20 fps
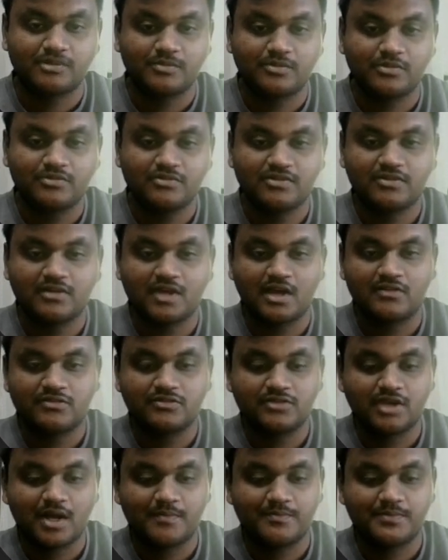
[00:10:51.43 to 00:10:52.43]
Suppose you
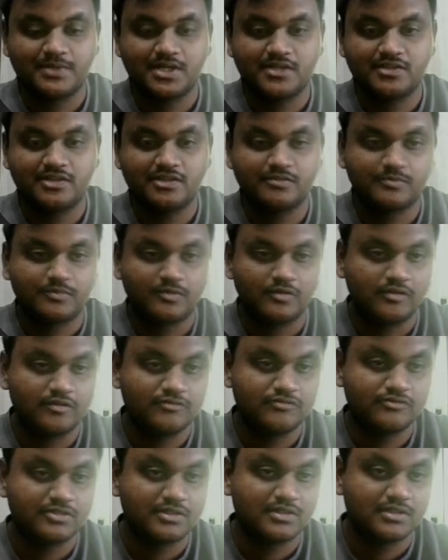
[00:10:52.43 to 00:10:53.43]
have to update this
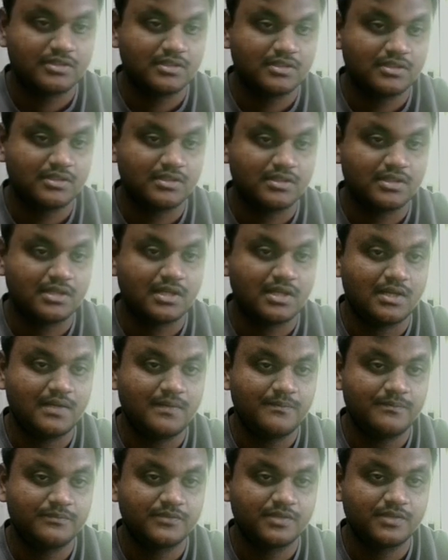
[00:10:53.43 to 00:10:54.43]
post.
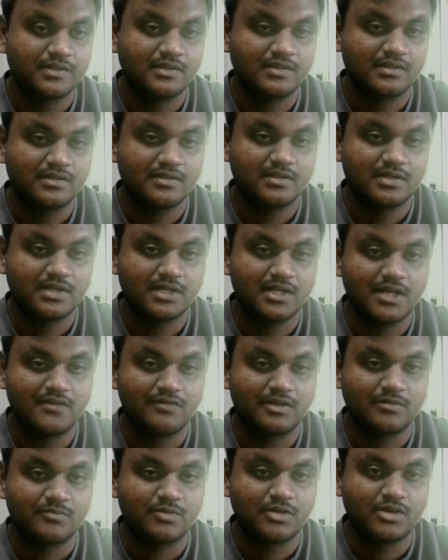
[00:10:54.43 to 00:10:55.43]
The
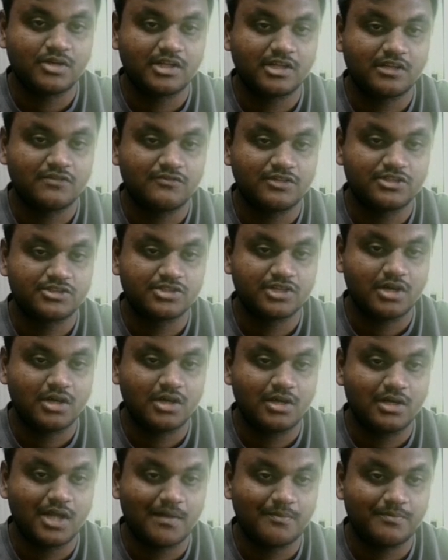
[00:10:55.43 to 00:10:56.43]
create one more request
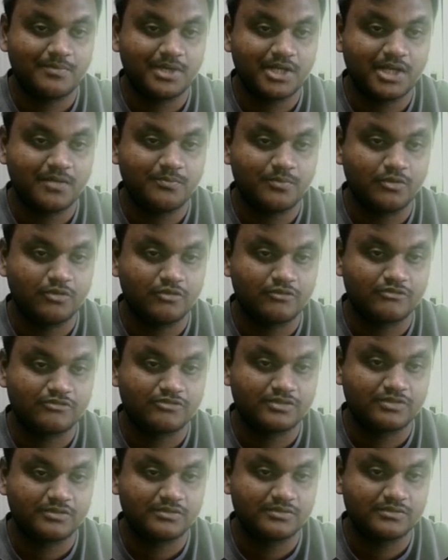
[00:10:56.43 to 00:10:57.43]
called update
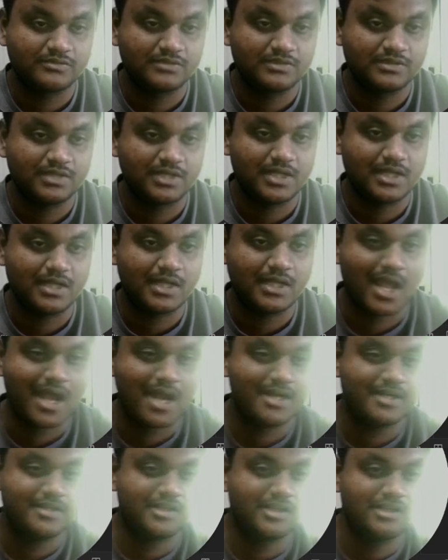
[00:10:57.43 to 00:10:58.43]
post. Here
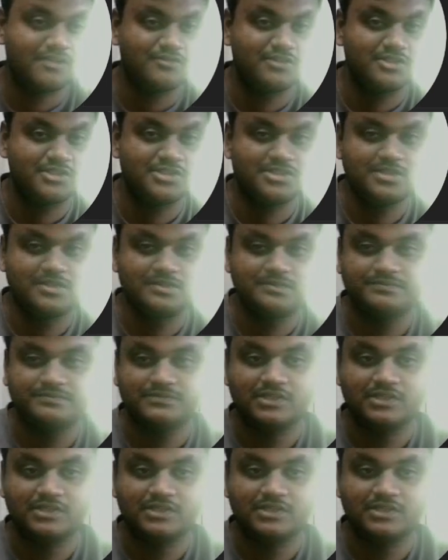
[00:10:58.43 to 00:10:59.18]
add request.